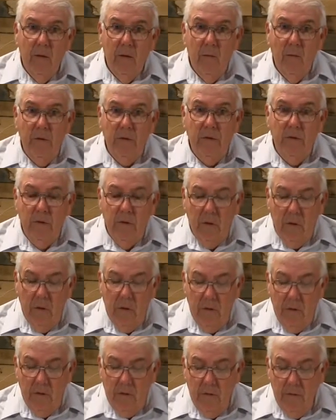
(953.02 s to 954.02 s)
what you
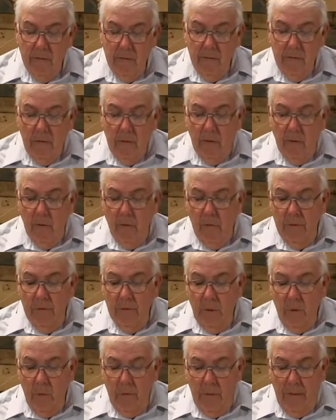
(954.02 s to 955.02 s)
heard with
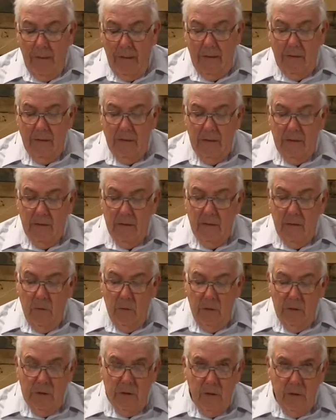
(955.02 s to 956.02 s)
no apologies,
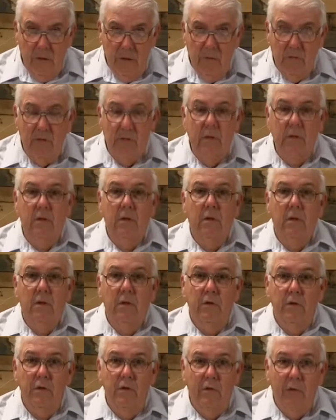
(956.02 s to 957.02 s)
no excuses.
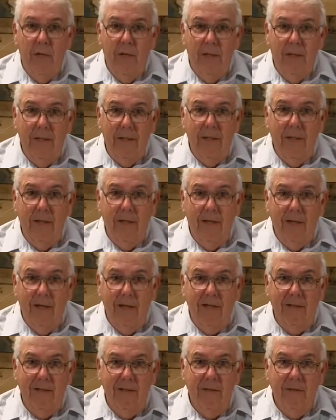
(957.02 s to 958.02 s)
Just try to get
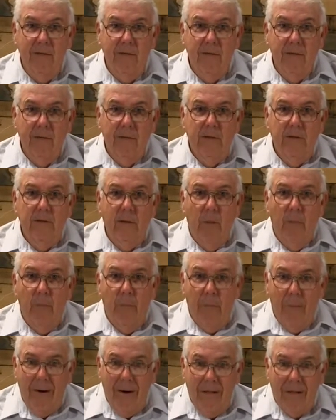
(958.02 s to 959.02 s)
connected. So
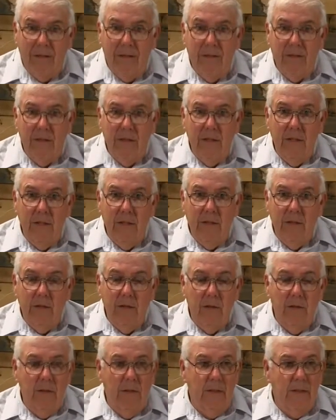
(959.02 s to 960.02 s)
practice
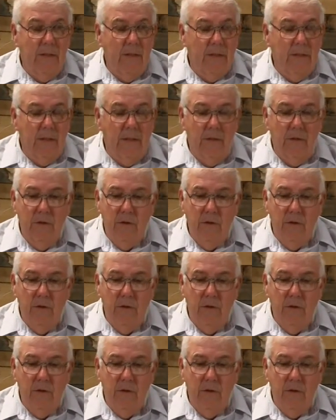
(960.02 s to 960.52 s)
these. These can